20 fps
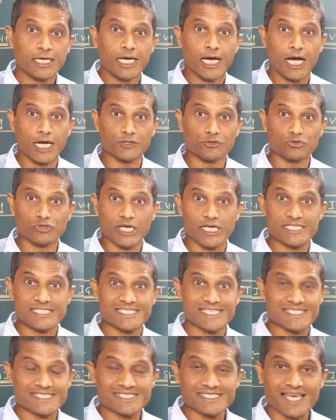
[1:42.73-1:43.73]
you can say
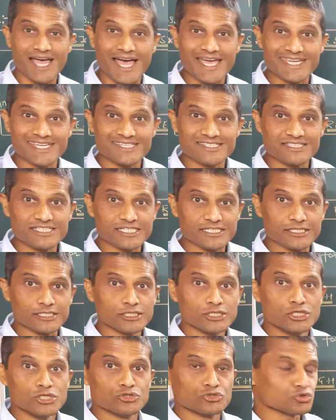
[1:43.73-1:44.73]
sign there,
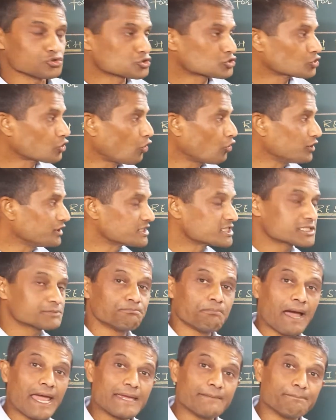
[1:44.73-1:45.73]
to show its
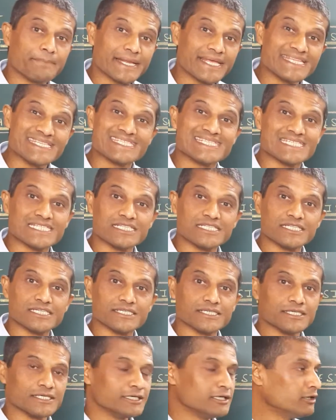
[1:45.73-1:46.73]
vibrancy
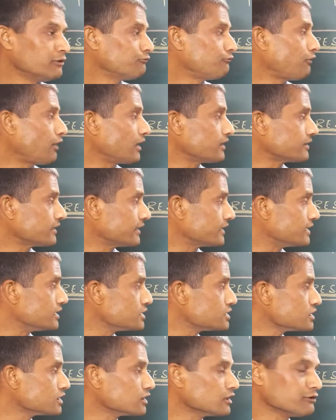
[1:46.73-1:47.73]
there, for the
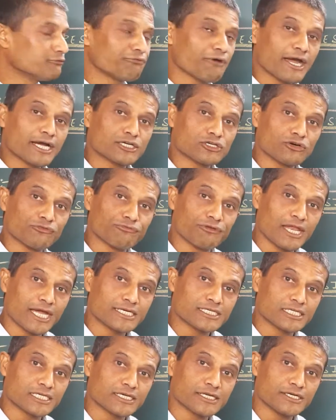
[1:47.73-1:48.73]
heating effect of
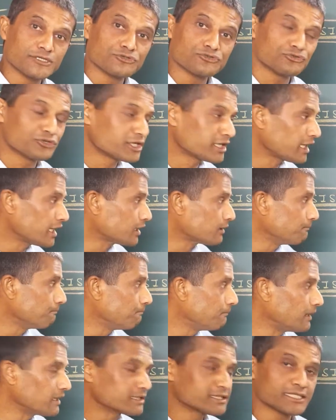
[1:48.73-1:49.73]
electric current to take
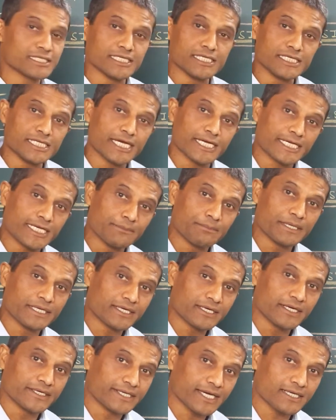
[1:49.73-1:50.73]
birth in a given
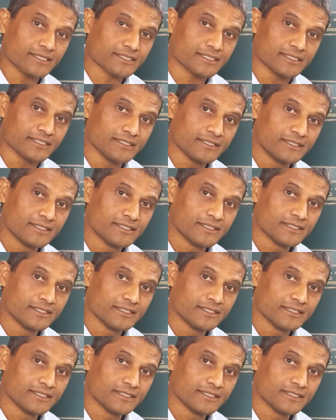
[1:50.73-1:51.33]
conductor.